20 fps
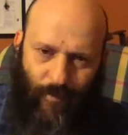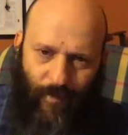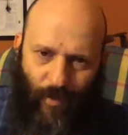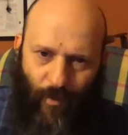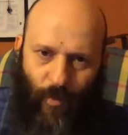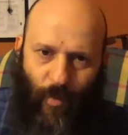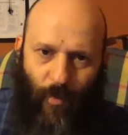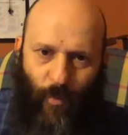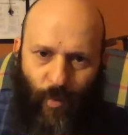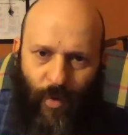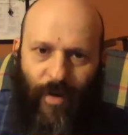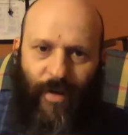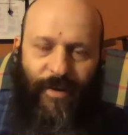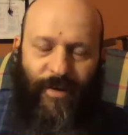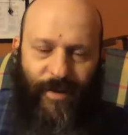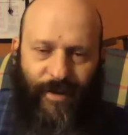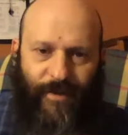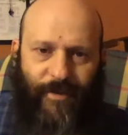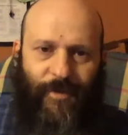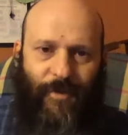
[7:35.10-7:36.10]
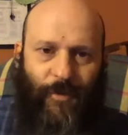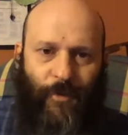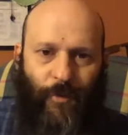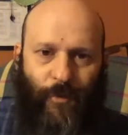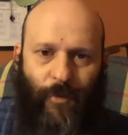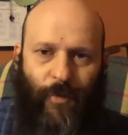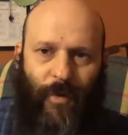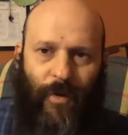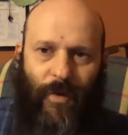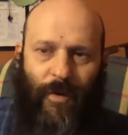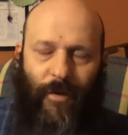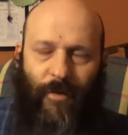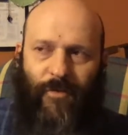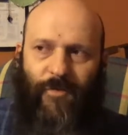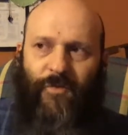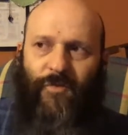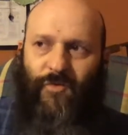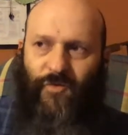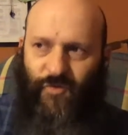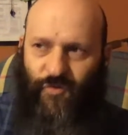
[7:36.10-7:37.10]
we really need to
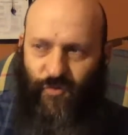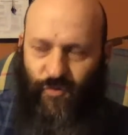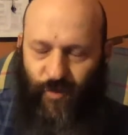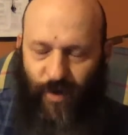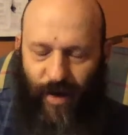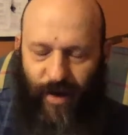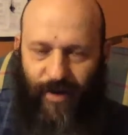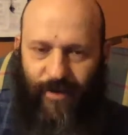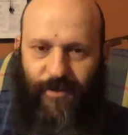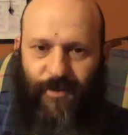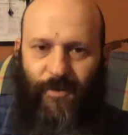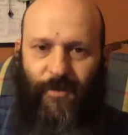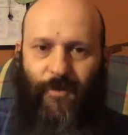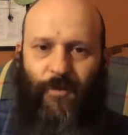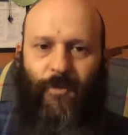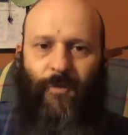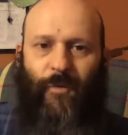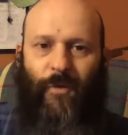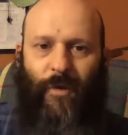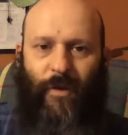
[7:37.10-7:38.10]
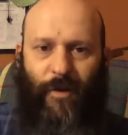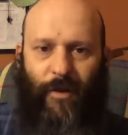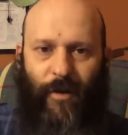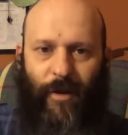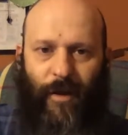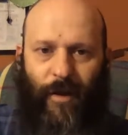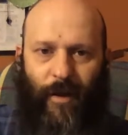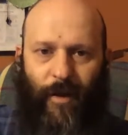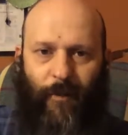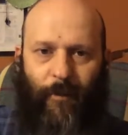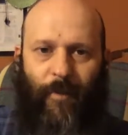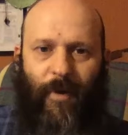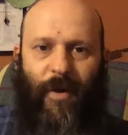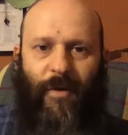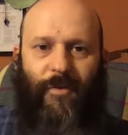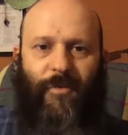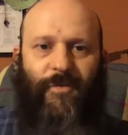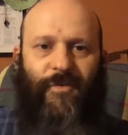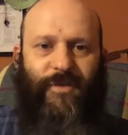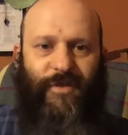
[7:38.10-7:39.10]
try to
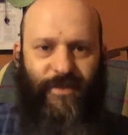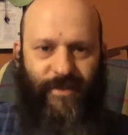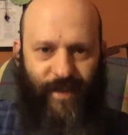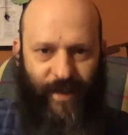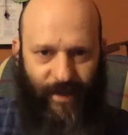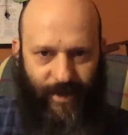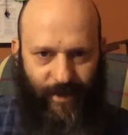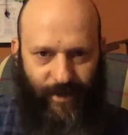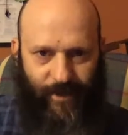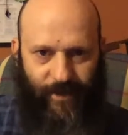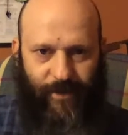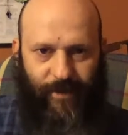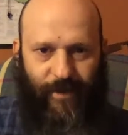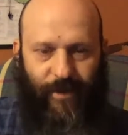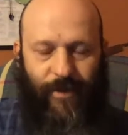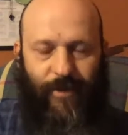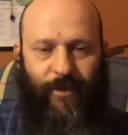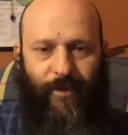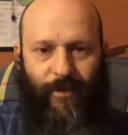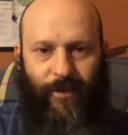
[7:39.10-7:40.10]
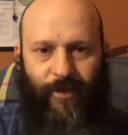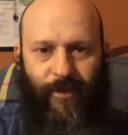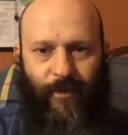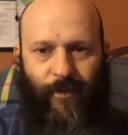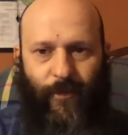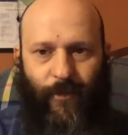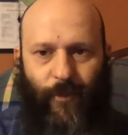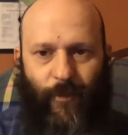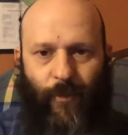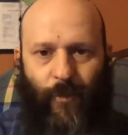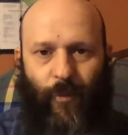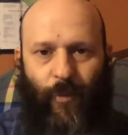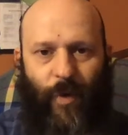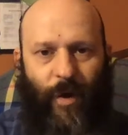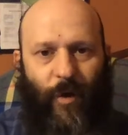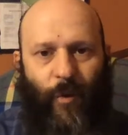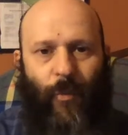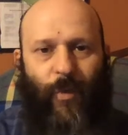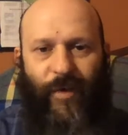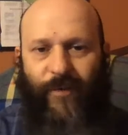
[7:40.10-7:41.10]
understand
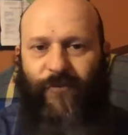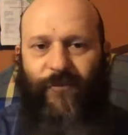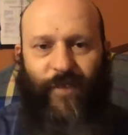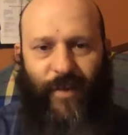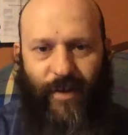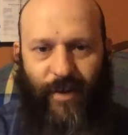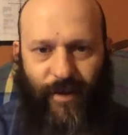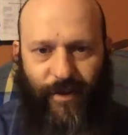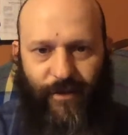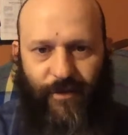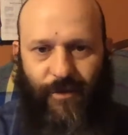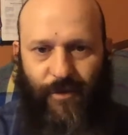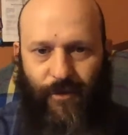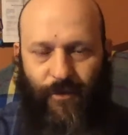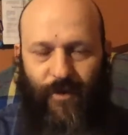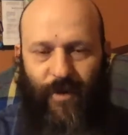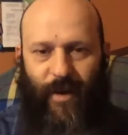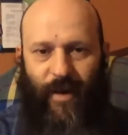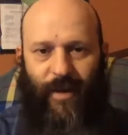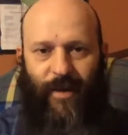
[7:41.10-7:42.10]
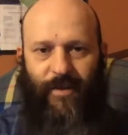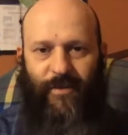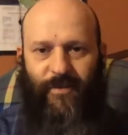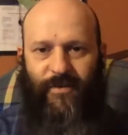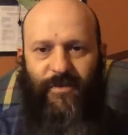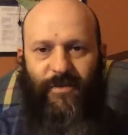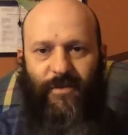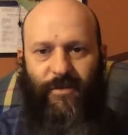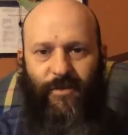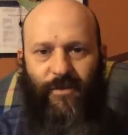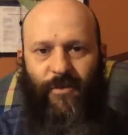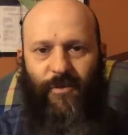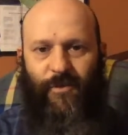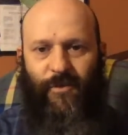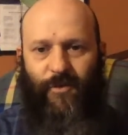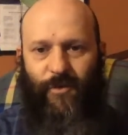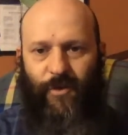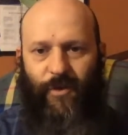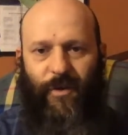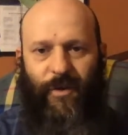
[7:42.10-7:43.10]
where we fit into God's
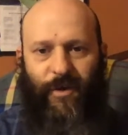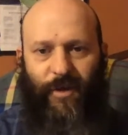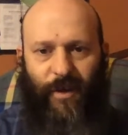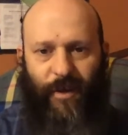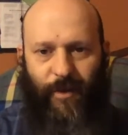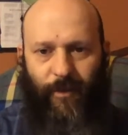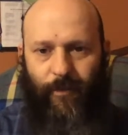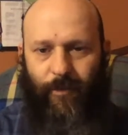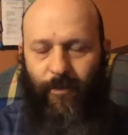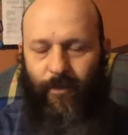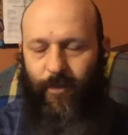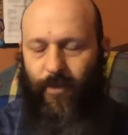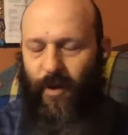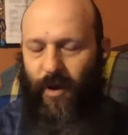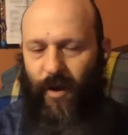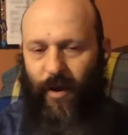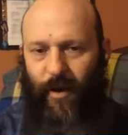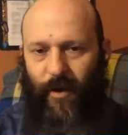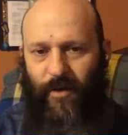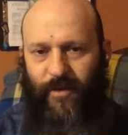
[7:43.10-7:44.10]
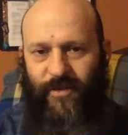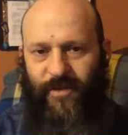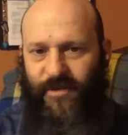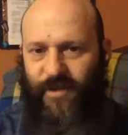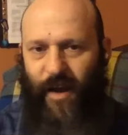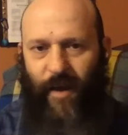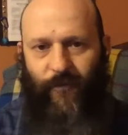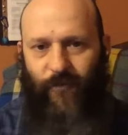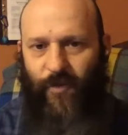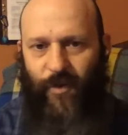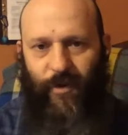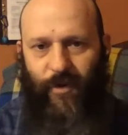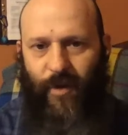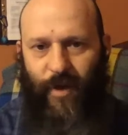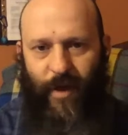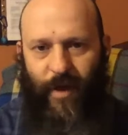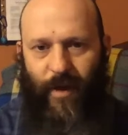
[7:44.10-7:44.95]
good and sovereign